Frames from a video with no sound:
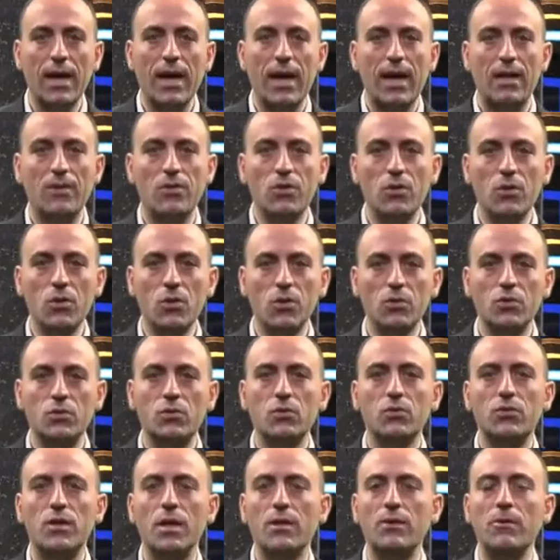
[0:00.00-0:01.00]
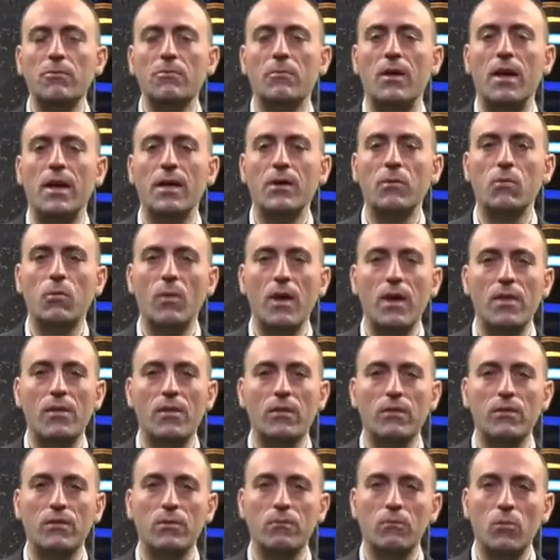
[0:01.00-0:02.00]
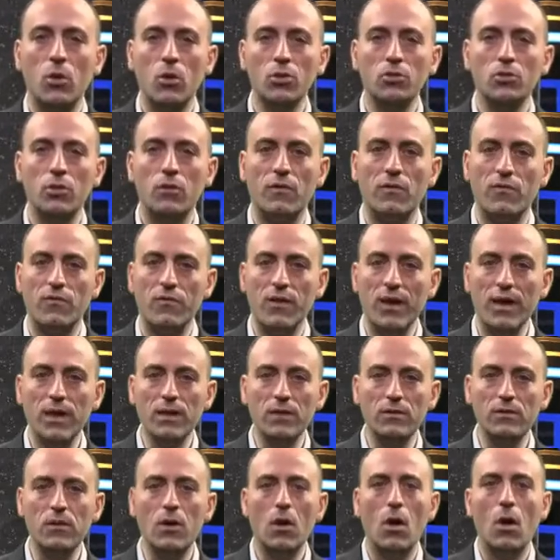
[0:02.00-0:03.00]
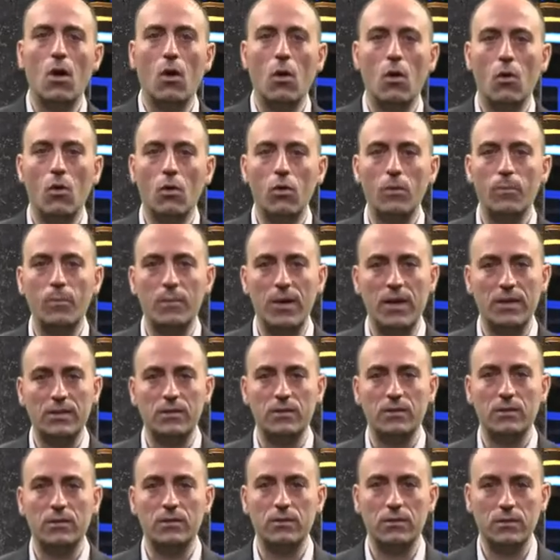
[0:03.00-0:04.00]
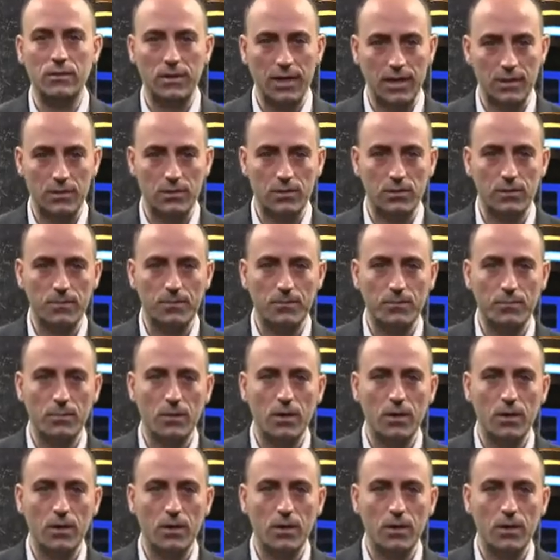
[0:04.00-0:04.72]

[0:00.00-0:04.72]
and used to determine whether the module failed or passed the test.